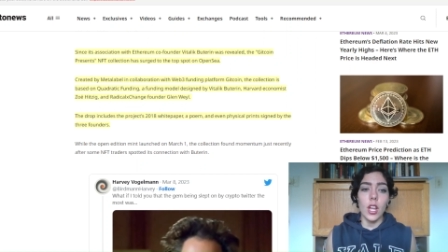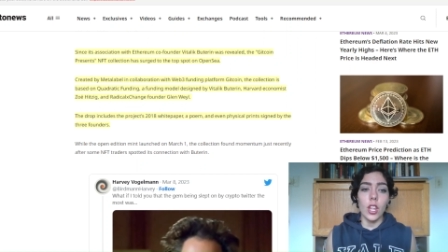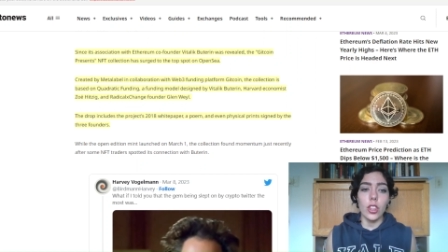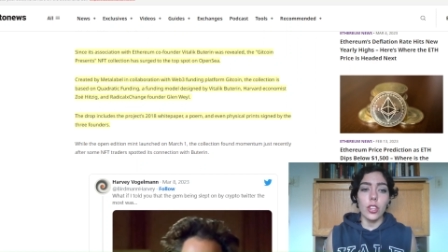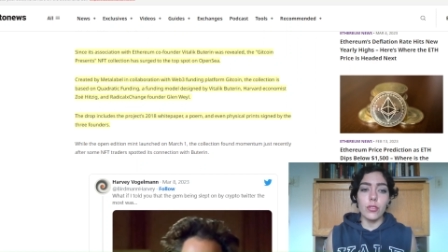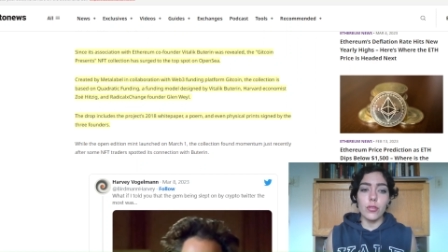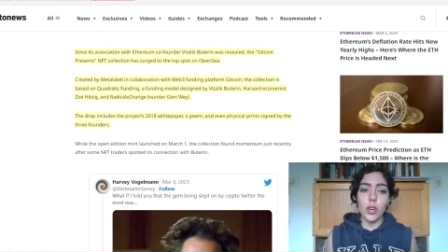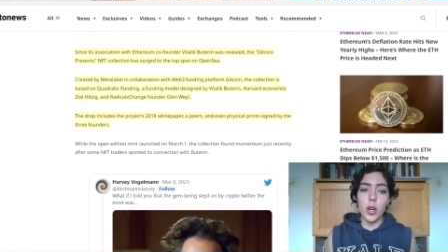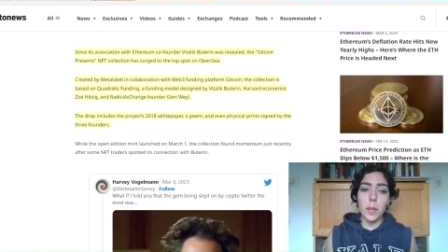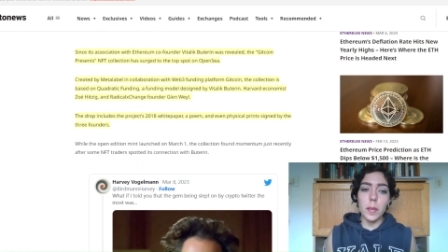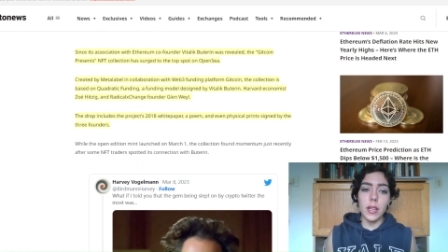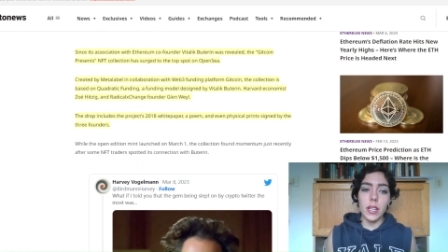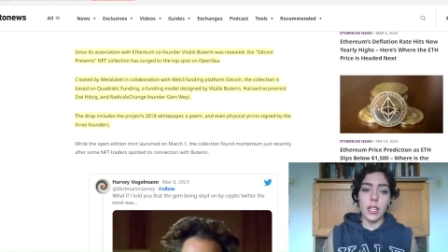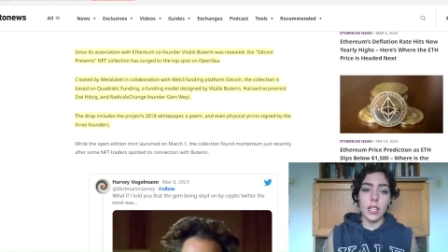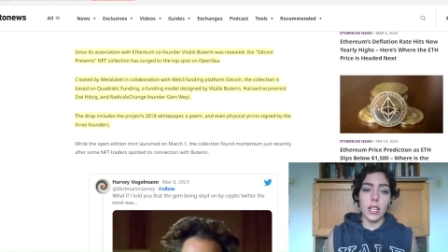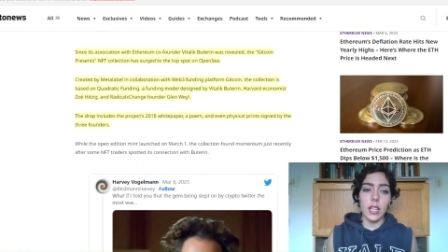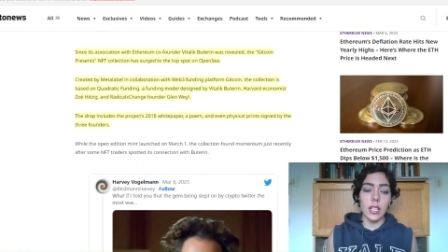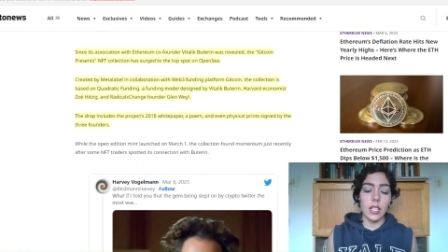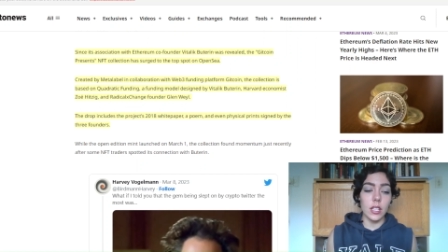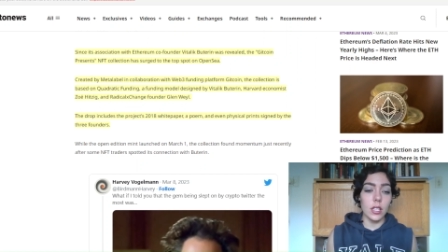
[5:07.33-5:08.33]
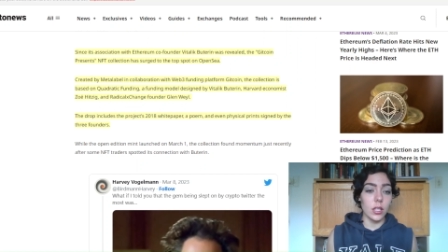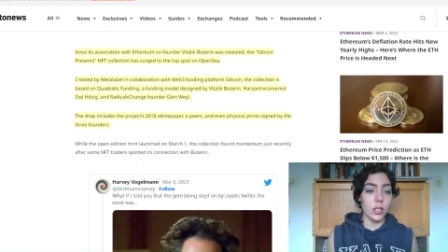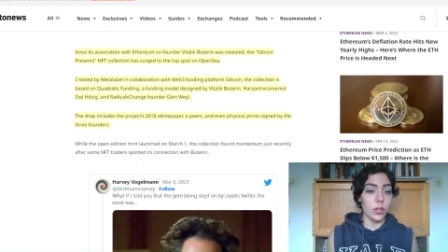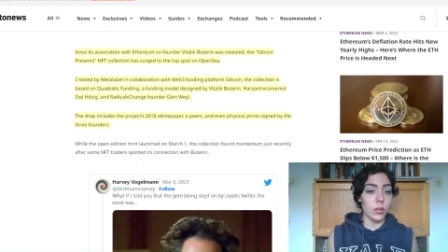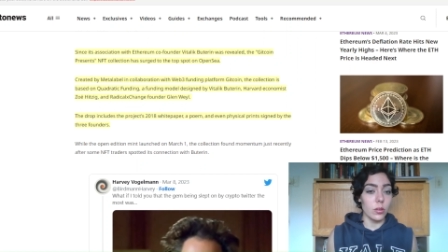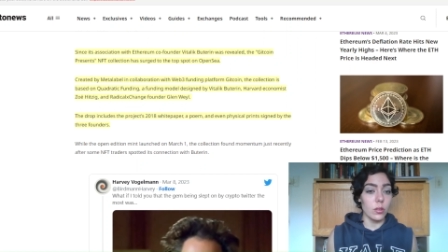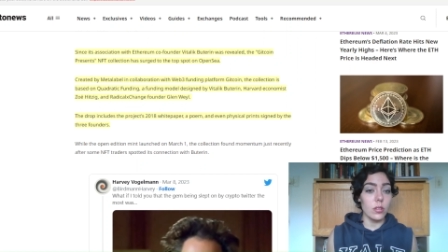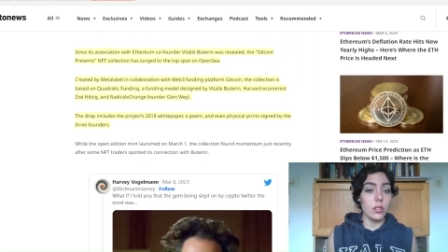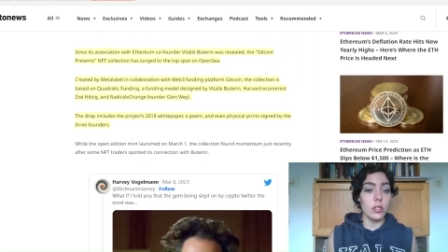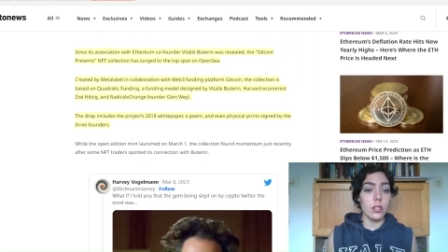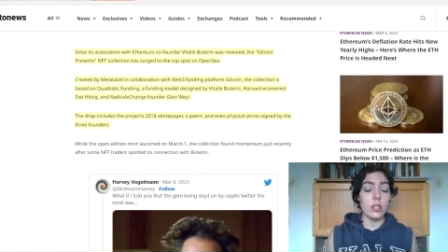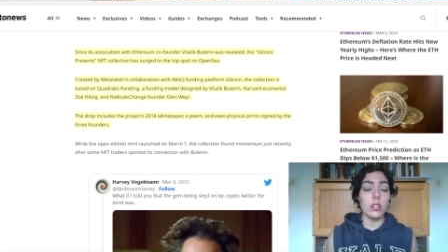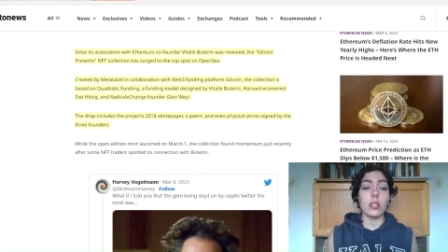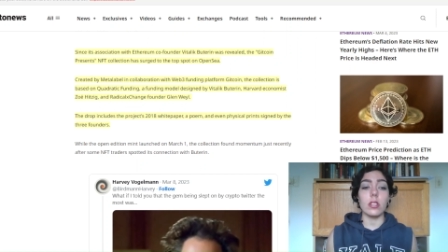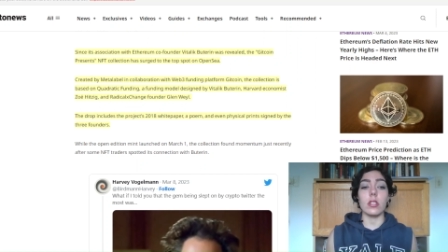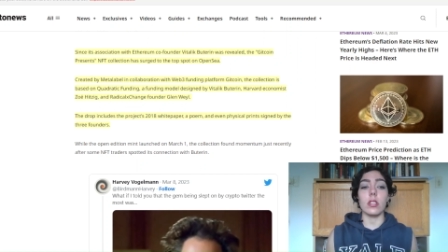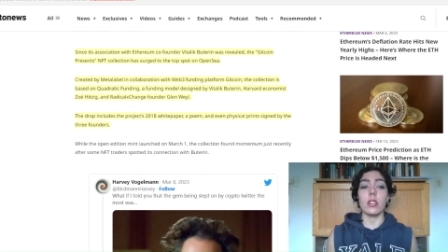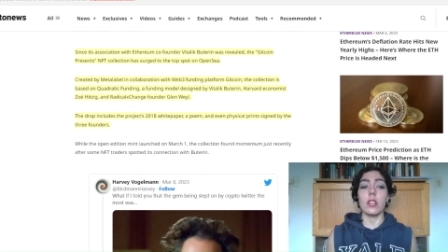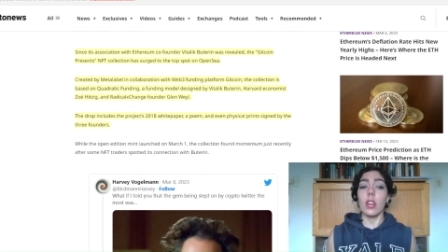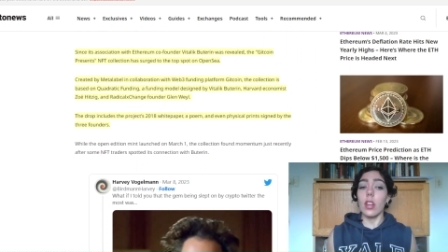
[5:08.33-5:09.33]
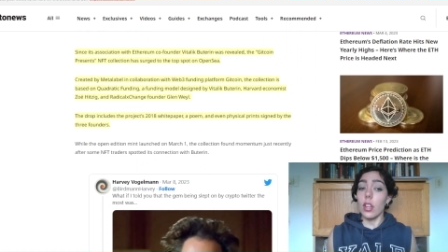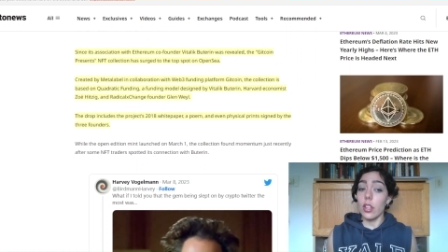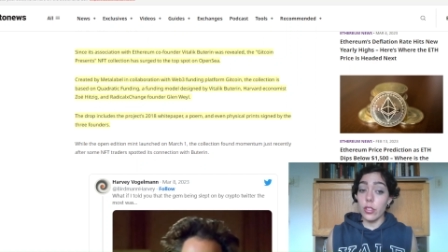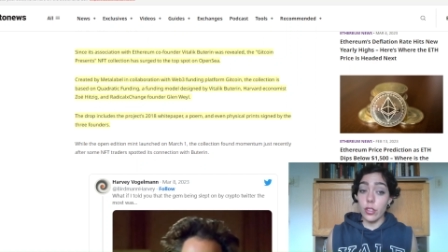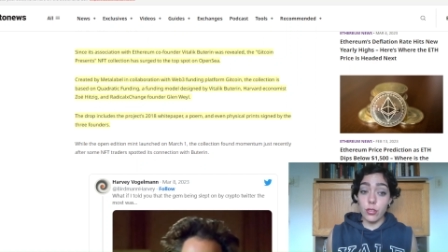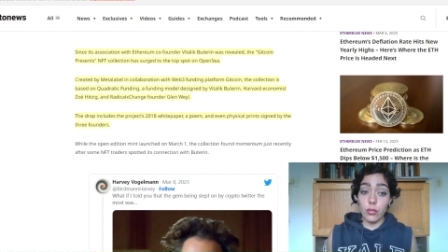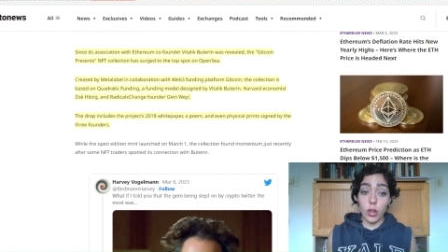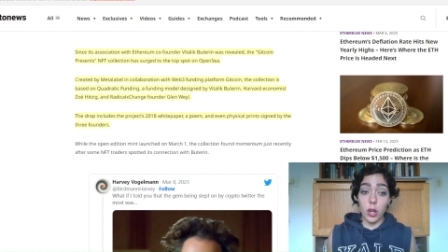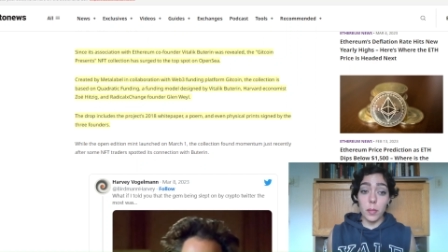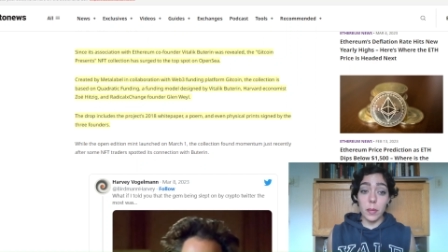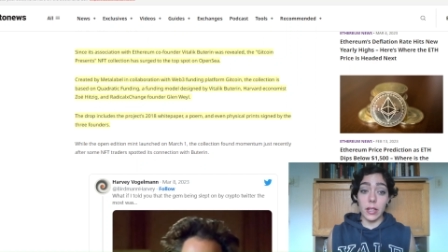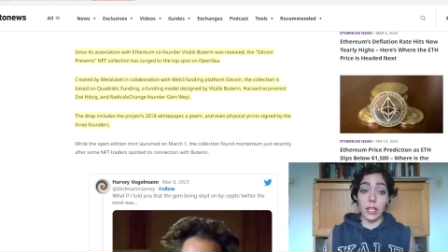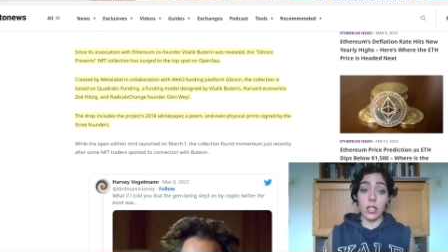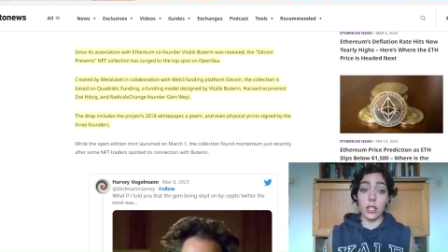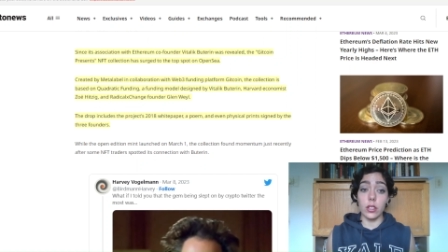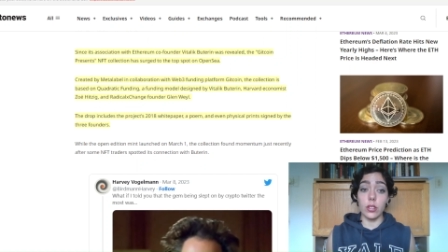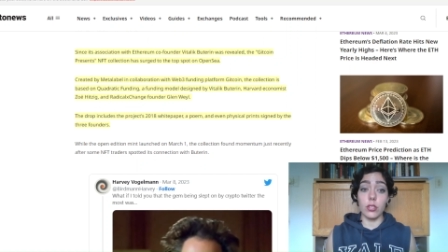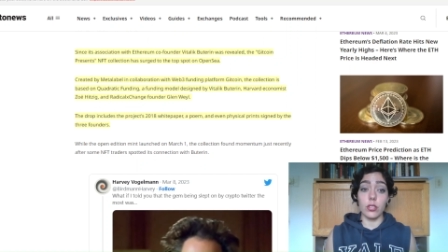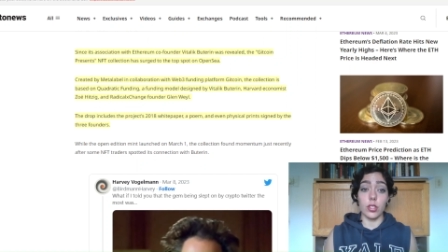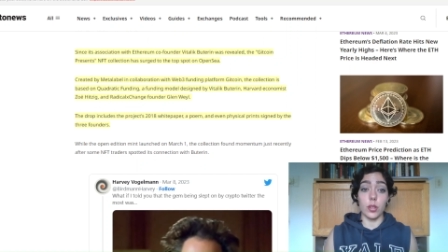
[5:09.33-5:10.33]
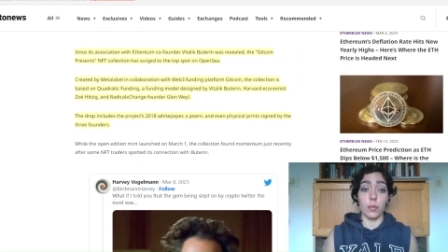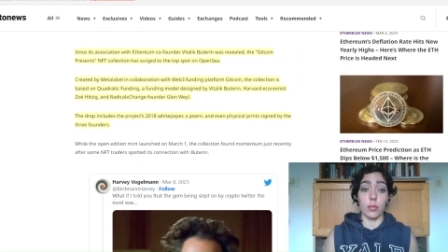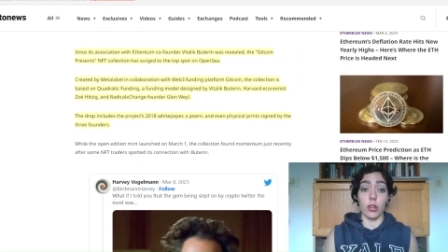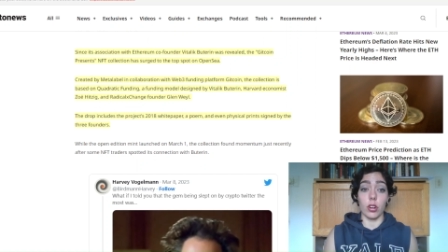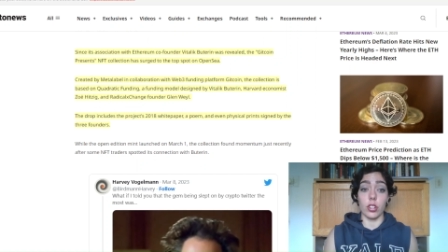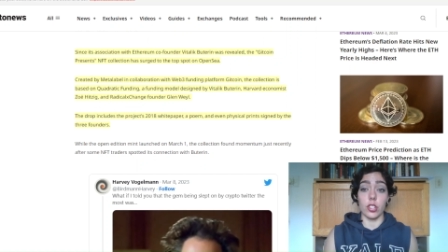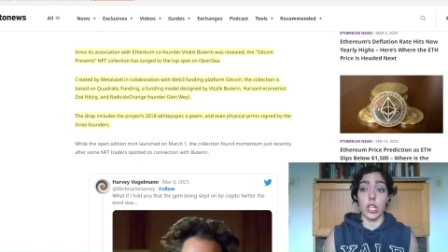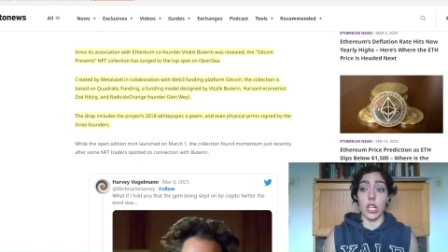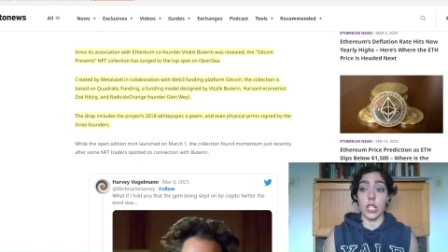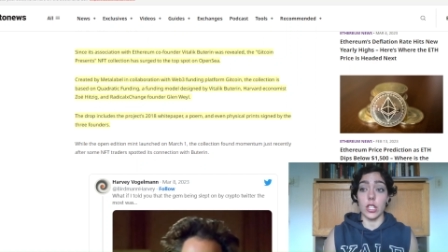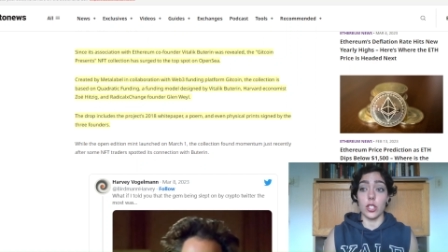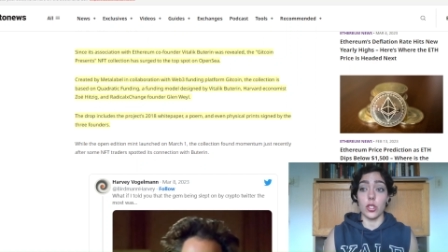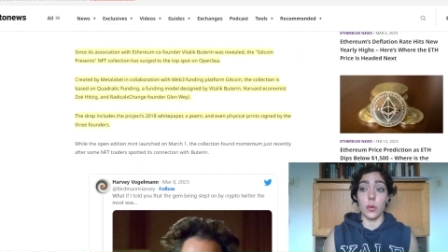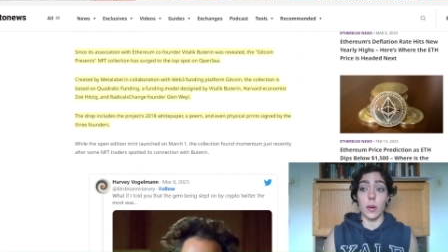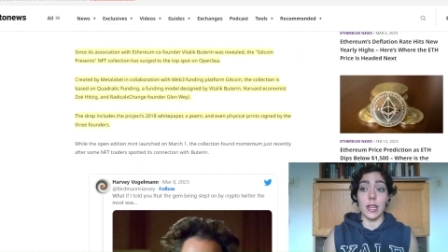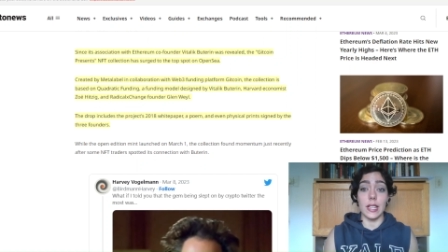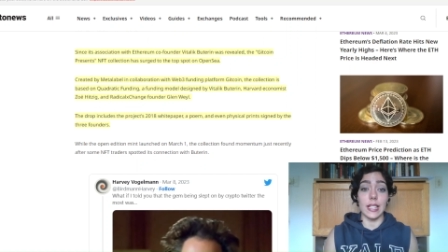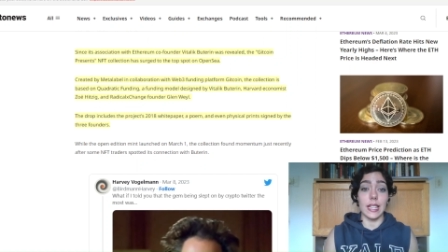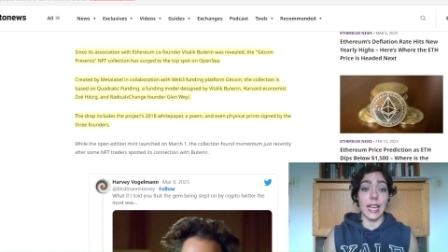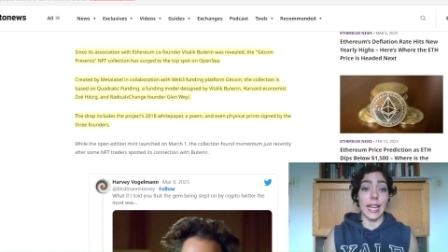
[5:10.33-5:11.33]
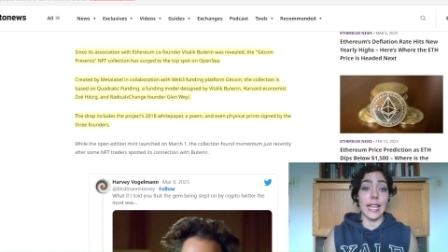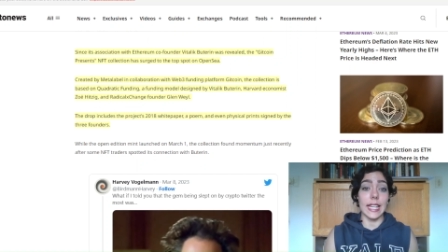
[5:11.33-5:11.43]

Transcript: The drop includes the drop includes the project's twenty